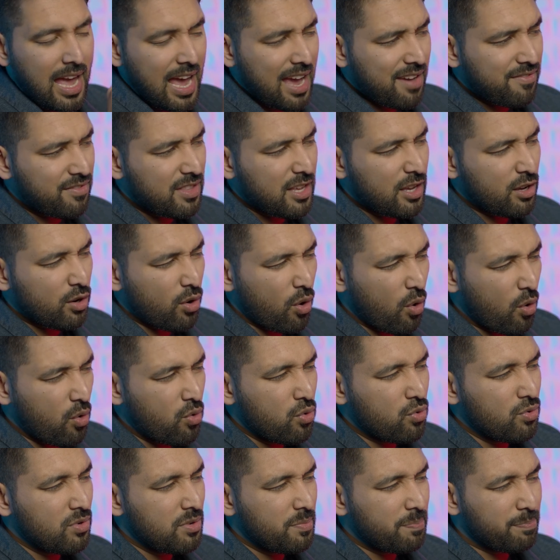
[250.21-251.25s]
have their
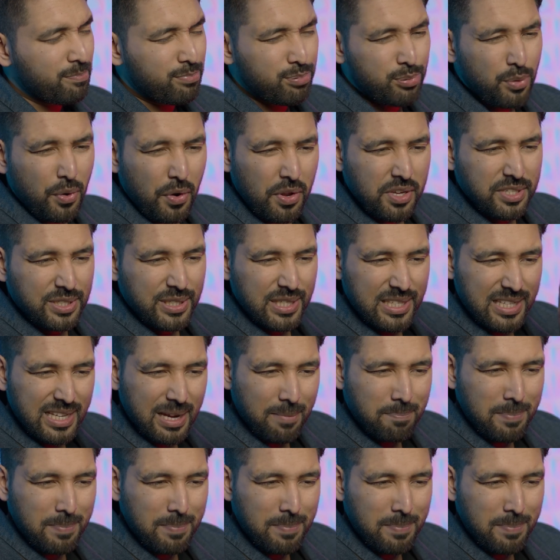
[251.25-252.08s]
own production